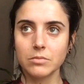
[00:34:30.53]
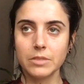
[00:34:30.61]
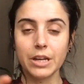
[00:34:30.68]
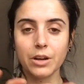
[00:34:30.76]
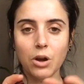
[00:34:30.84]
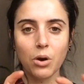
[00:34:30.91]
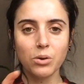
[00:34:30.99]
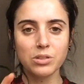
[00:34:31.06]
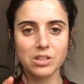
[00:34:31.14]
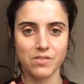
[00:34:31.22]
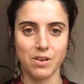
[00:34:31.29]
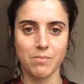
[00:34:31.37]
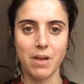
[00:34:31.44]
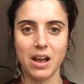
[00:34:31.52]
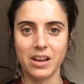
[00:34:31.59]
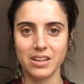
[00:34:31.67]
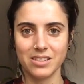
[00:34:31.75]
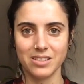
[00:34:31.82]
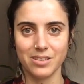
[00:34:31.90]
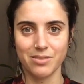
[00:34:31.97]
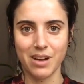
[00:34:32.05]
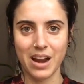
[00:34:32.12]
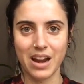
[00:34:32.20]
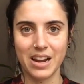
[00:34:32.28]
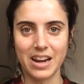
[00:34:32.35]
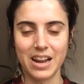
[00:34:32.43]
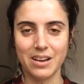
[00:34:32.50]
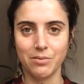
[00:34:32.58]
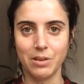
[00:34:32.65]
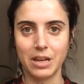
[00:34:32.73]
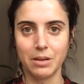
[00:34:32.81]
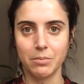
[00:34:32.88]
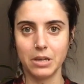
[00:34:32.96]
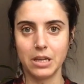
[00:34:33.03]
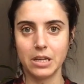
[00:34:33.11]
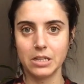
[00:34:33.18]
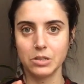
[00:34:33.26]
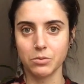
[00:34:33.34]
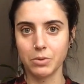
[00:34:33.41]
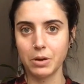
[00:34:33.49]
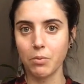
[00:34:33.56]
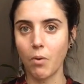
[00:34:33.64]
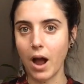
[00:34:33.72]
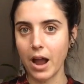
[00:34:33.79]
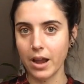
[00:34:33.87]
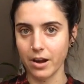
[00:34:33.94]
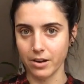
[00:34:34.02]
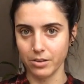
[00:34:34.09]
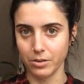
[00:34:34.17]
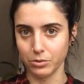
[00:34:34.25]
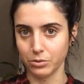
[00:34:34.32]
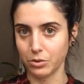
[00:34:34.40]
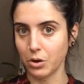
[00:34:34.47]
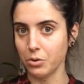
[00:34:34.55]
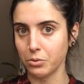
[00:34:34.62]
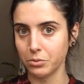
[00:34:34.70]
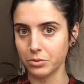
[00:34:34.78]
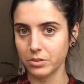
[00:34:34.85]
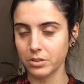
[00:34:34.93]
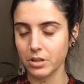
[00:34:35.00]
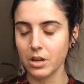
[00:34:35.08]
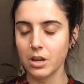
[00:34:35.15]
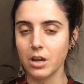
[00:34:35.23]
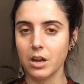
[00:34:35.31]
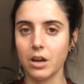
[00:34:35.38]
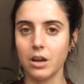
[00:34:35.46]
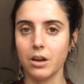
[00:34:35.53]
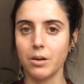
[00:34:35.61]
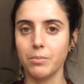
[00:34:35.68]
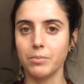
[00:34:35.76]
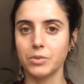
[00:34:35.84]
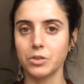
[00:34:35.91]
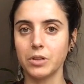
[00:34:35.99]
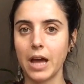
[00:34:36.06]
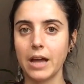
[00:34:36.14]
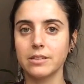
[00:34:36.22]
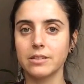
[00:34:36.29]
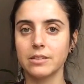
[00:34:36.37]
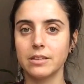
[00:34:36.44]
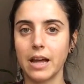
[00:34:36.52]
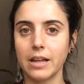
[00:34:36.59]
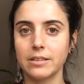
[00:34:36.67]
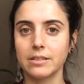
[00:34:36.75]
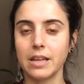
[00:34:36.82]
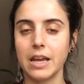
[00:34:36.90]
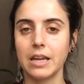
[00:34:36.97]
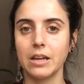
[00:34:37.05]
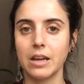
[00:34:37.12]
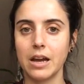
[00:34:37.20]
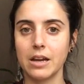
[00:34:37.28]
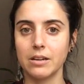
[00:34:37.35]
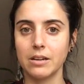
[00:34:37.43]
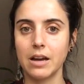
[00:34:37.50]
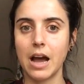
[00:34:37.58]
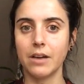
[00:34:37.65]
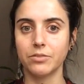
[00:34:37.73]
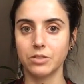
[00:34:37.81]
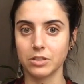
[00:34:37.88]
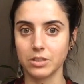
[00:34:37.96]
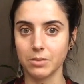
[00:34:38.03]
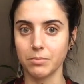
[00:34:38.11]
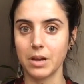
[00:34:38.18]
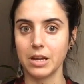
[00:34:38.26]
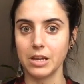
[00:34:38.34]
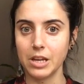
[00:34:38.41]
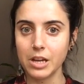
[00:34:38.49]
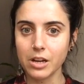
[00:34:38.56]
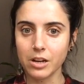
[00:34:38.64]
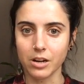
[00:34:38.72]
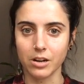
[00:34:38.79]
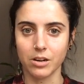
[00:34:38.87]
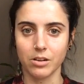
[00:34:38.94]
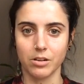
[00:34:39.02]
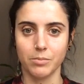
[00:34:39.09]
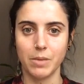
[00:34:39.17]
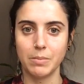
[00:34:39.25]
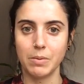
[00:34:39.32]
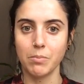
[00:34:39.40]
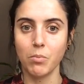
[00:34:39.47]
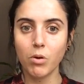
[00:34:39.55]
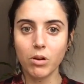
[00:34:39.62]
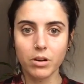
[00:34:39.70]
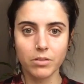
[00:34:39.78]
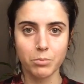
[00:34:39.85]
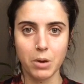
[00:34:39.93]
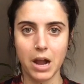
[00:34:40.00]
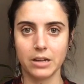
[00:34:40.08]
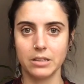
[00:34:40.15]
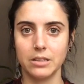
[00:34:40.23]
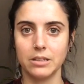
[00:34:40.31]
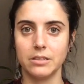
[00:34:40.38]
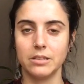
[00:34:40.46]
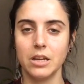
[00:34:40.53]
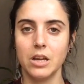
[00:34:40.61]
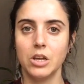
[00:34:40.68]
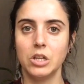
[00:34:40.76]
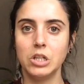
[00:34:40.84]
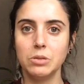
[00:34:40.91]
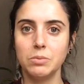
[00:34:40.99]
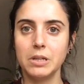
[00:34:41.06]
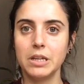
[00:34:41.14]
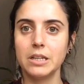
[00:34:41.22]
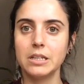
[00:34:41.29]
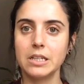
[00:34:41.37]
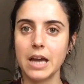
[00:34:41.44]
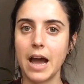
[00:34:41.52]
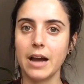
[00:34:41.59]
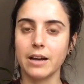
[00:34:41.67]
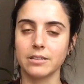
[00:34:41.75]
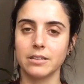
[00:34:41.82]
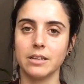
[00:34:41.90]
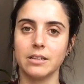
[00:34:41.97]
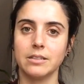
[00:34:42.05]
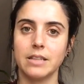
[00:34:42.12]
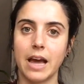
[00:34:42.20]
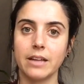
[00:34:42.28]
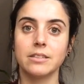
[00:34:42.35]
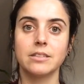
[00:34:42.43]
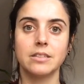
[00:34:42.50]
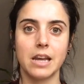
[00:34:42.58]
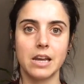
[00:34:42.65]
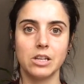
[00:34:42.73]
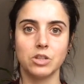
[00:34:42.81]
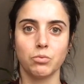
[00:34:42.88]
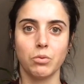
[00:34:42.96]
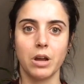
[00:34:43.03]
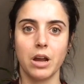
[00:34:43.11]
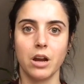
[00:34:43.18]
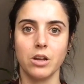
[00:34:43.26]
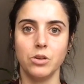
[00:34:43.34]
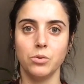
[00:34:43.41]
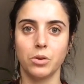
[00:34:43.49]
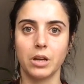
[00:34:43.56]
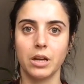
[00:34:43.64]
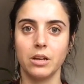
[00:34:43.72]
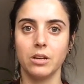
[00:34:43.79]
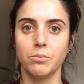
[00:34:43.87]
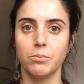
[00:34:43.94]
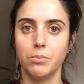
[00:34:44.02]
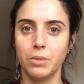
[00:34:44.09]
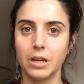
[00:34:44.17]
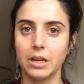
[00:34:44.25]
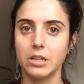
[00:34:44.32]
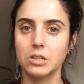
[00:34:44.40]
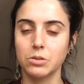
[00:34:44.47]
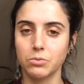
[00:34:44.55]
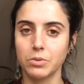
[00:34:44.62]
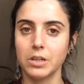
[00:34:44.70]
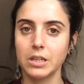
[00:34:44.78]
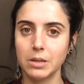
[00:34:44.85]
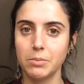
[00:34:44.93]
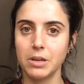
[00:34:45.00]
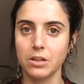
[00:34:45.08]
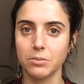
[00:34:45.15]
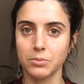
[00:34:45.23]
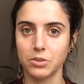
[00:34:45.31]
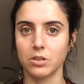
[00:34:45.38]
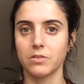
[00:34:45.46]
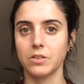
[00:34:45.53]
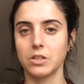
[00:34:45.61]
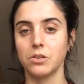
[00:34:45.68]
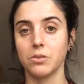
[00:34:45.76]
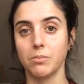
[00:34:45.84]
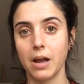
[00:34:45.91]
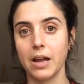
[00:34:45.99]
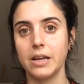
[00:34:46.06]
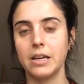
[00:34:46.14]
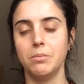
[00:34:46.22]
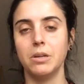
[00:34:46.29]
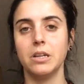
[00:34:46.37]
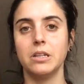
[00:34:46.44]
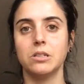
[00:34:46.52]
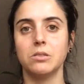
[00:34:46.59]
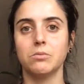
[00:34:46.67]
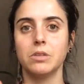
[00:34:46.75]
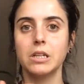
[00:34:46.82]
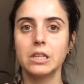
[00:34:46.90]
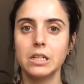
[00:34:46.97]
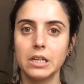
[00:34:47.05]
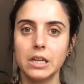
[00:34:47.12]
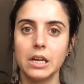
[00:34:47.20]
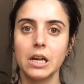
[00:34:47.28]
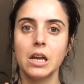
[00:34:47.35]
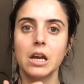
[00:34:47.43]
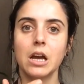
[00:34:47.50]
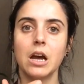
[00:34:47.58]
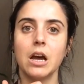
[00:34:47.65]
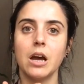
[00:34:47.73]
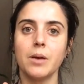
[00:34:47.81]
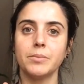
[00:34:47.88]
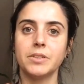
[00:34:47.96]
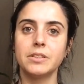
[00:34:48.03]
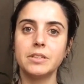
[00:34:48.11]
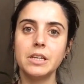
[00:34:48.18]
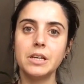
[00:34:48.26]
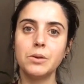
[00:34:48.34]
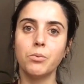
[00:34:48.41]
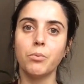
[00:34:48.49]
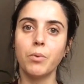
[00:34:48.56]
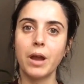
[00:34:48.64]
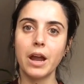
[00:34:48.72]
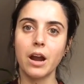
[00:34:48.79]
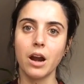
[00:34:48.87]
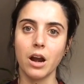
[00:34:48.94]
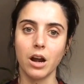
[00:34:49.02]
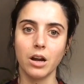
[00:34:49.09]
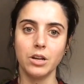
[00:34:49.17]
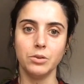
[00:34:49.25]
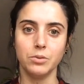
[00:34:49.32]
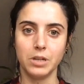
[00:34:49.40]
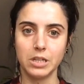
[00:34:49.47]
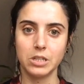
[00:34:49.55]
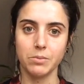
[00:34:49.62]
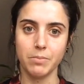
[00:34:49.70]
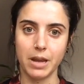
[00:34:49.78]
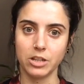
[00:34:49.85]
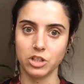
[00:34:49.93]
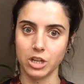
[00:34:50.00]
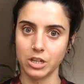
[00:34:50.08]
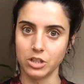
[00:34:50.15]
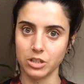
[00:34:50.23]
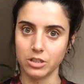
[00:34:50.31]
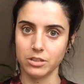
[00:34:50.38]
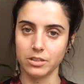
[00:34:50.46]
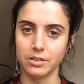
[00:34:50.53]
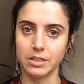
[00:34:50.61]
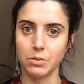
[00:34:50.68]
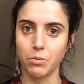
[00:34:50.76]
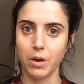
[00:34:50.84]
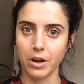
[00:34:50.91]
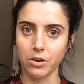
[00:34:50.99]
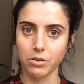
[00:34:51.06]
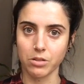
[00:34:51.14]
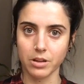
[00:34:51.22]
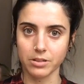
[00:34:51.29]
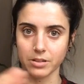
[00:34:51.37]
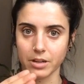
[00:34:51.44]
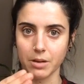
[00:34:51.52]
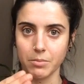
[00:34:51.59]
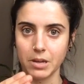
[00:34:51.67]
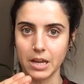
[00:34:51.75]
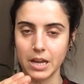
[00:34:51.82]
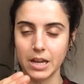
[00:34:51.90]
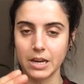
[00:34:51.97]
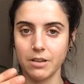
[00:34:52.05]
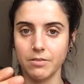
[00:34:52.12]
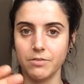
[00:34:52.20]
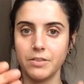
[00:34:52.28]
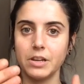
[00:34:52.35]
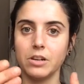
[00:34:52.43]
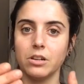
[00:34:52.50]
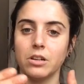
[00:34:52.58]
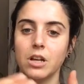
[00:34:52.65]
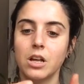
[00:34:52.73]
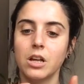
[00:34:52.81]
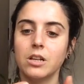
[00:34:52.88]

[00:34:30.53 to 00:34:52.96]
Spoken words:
the codes of our mind, right? And we can begin to rewire those codes. So that's like after a year or maybe more of practice, you begin to access that stage where you can begin to really be an observer to your mind and begin to really see where you need to make changes, see where your thoughts are coming in, and feel